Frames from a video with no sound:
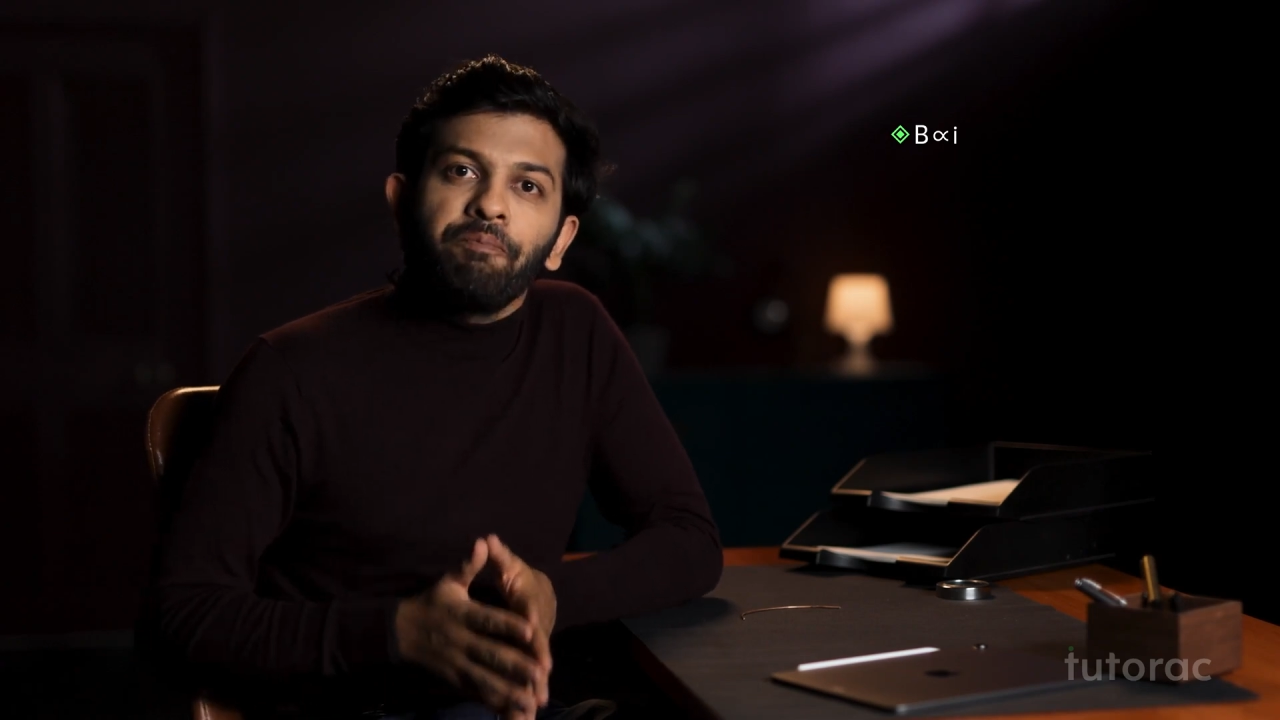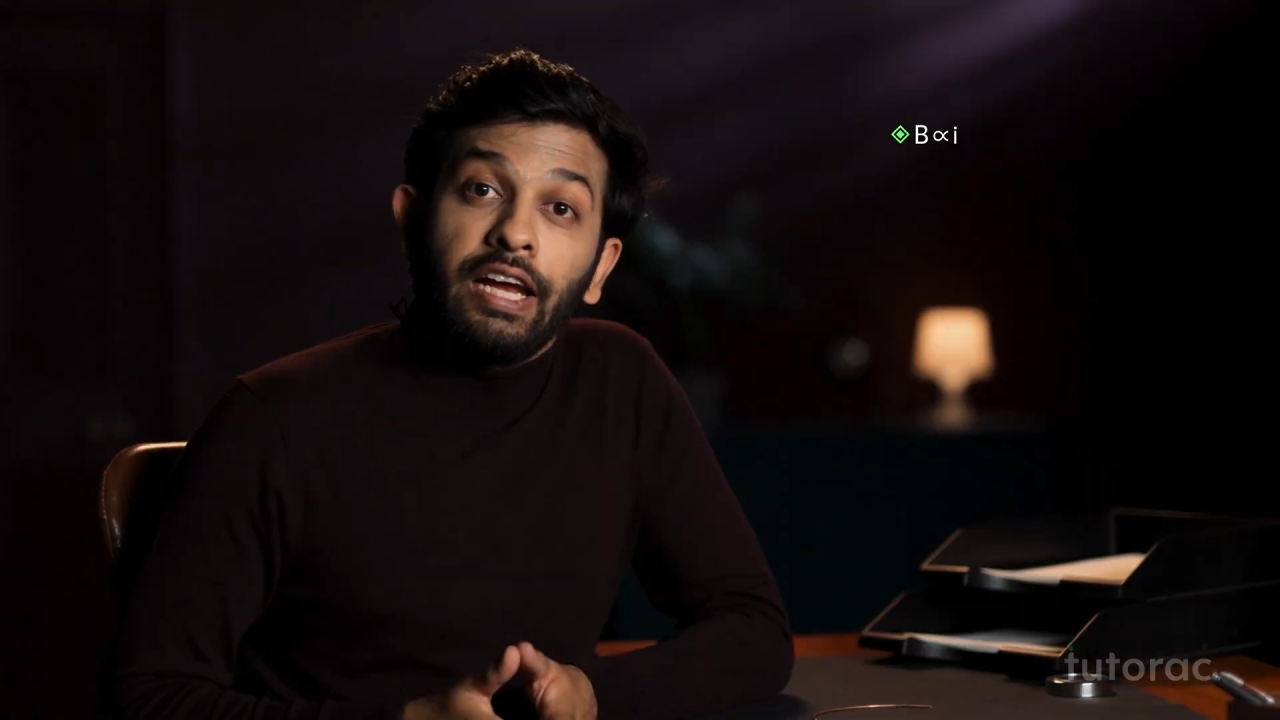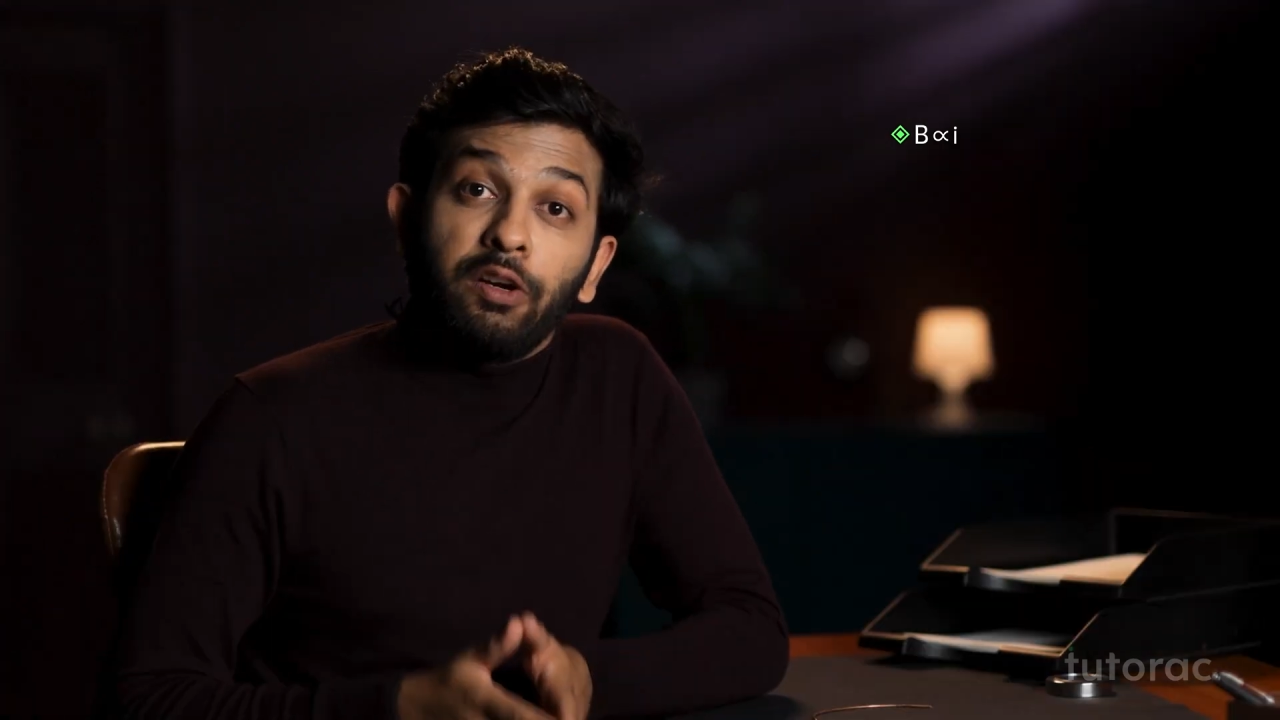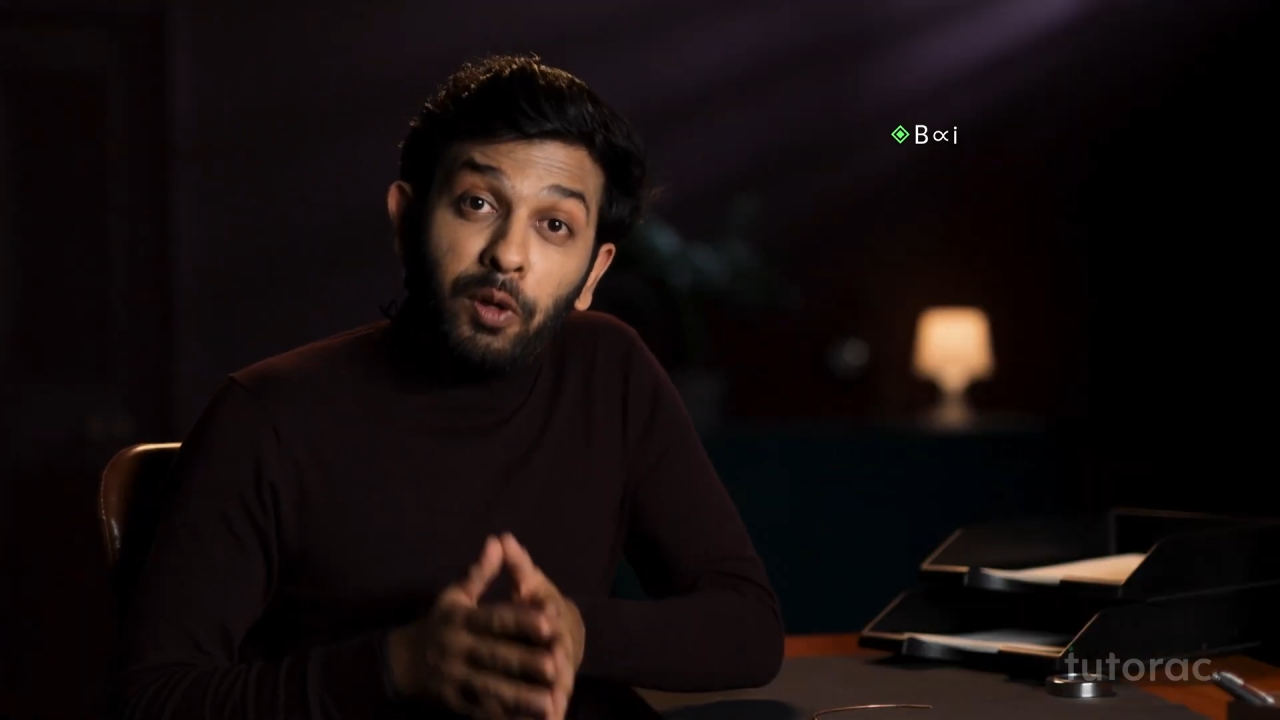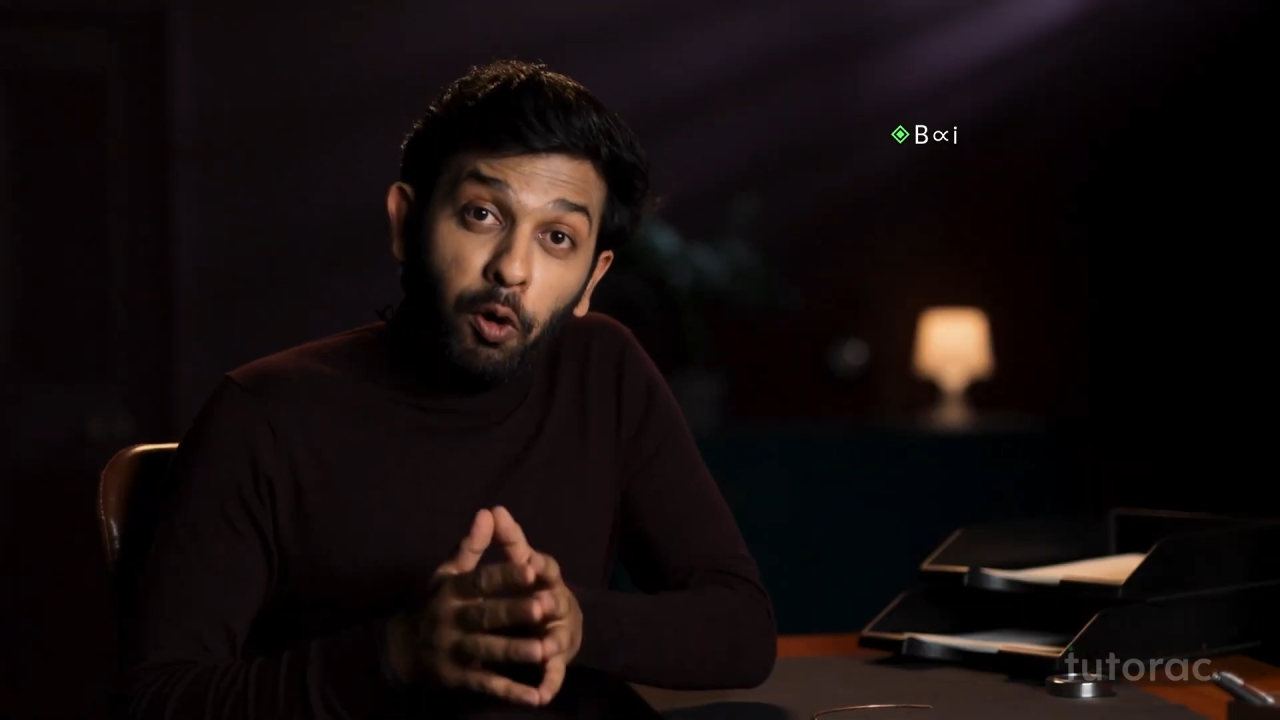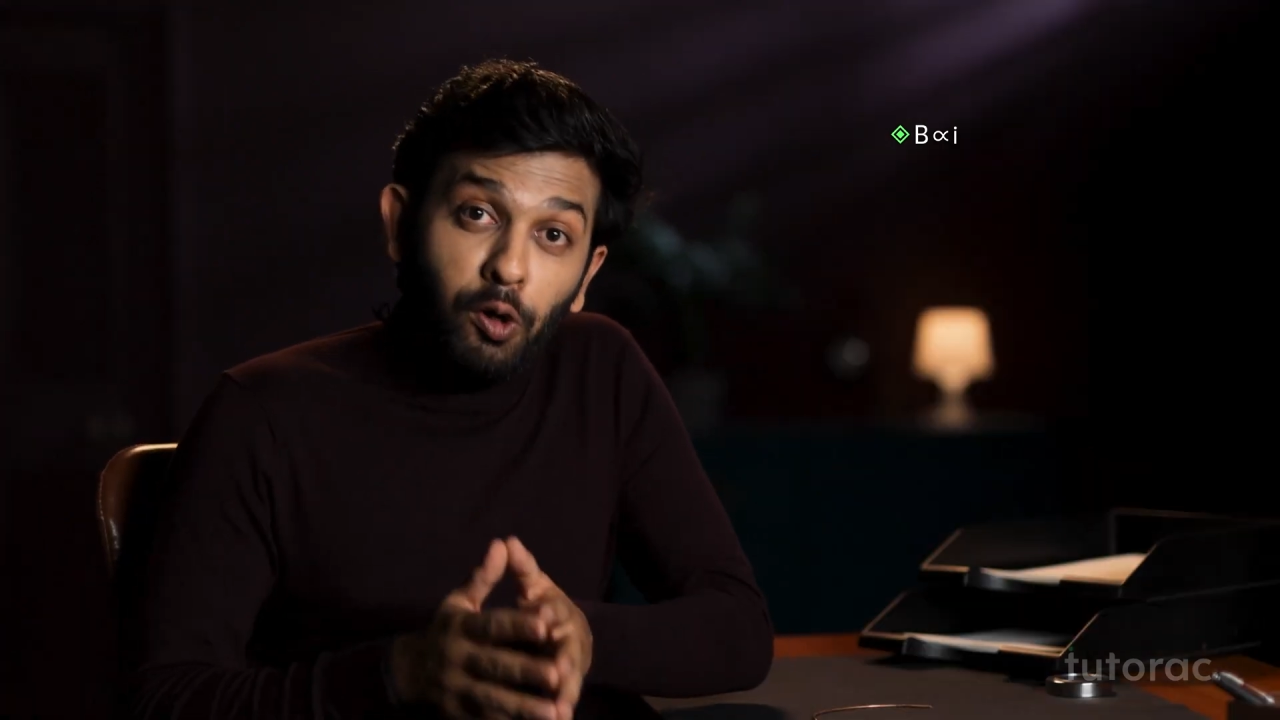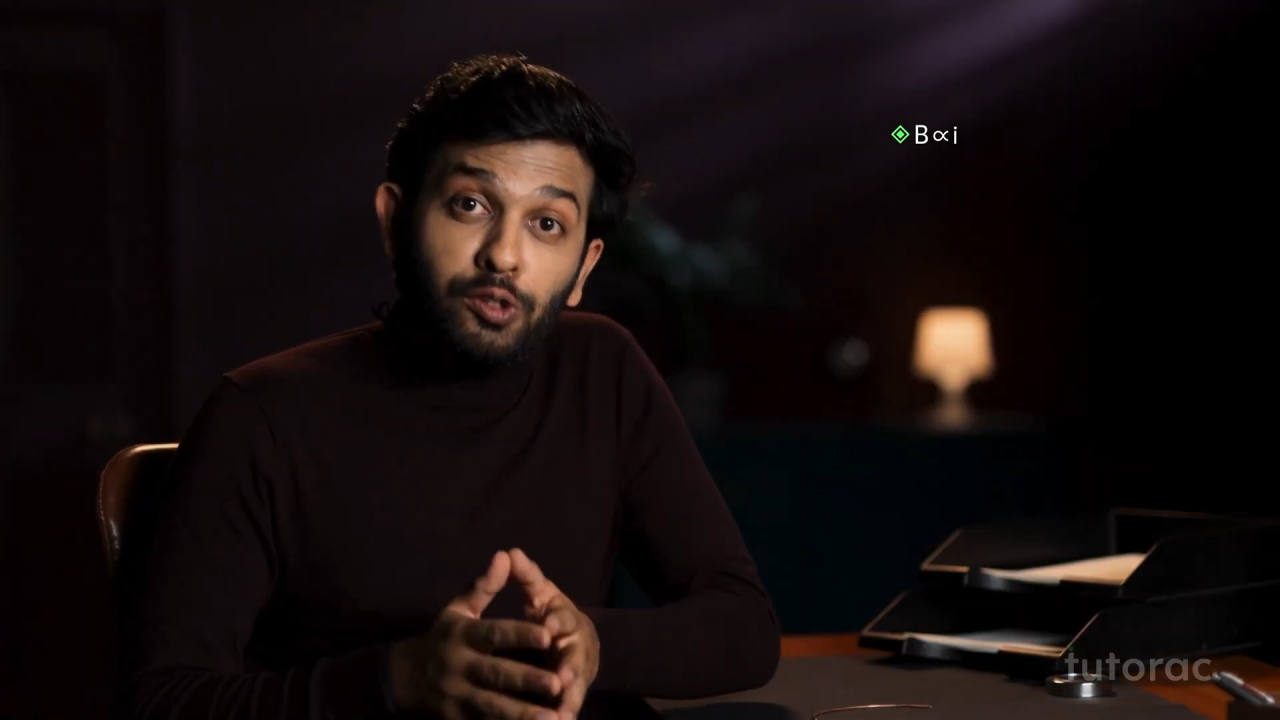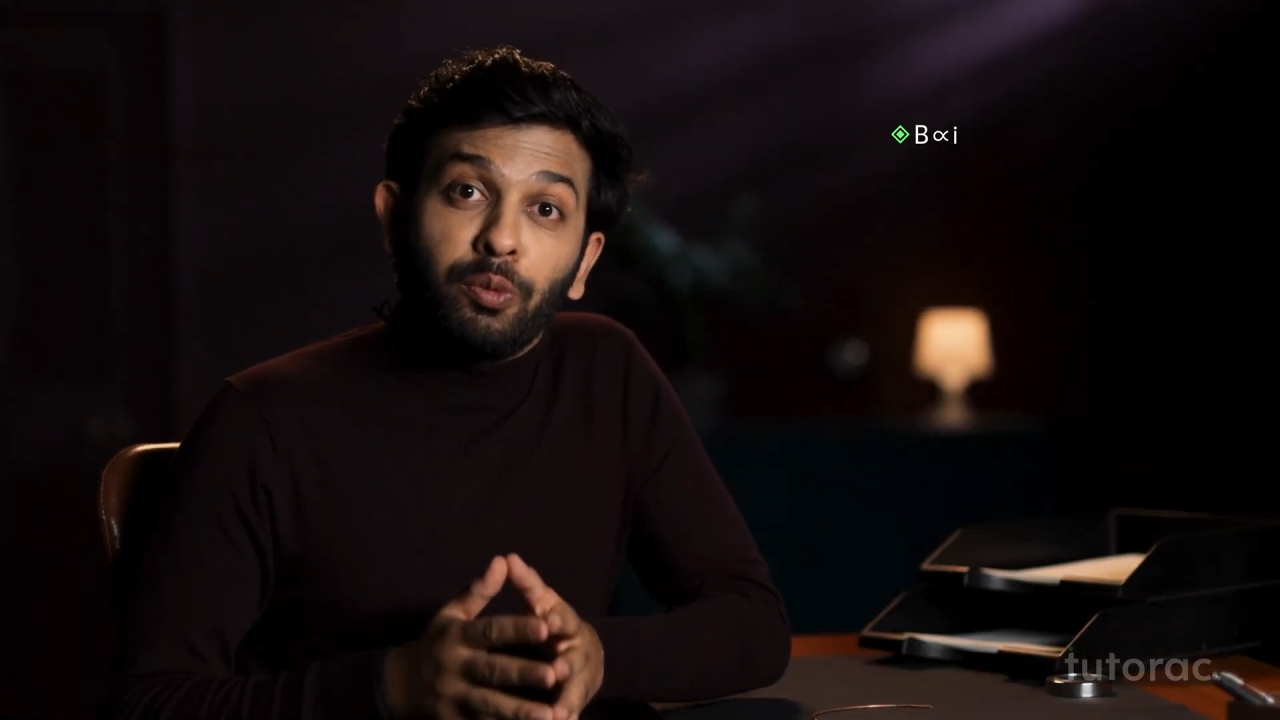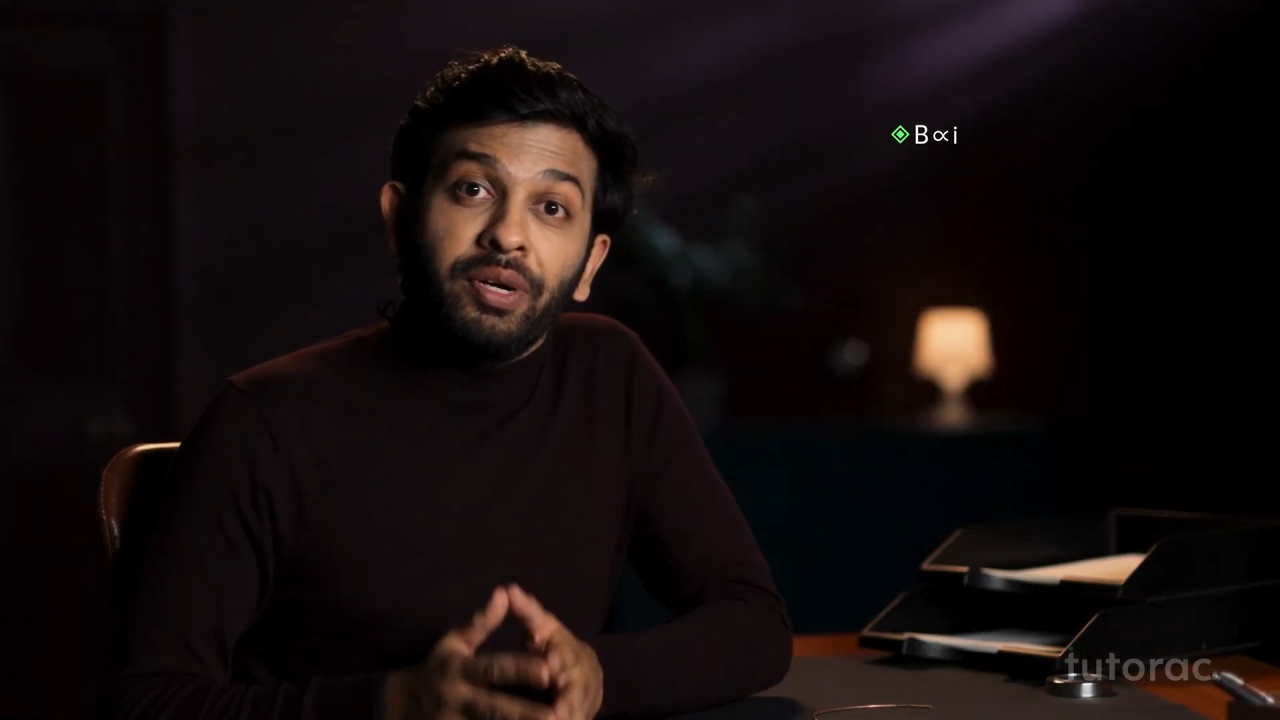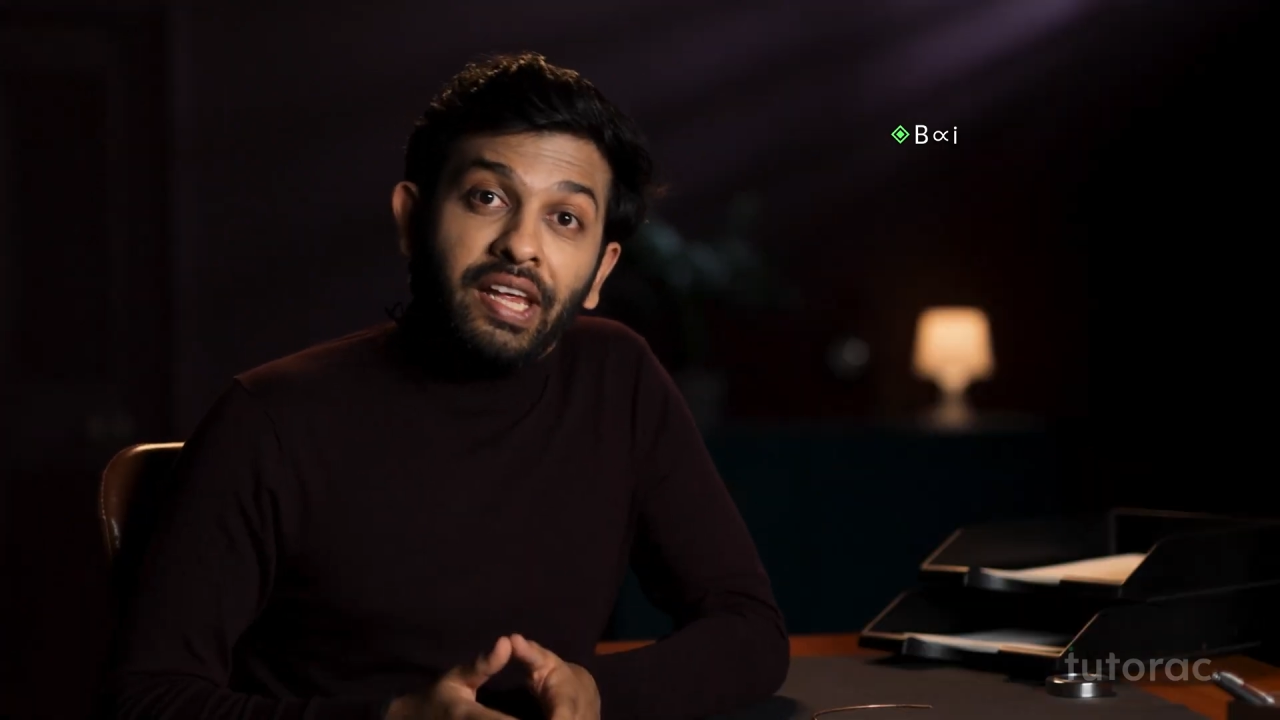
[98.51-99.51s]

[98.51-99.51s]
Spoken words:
It will also be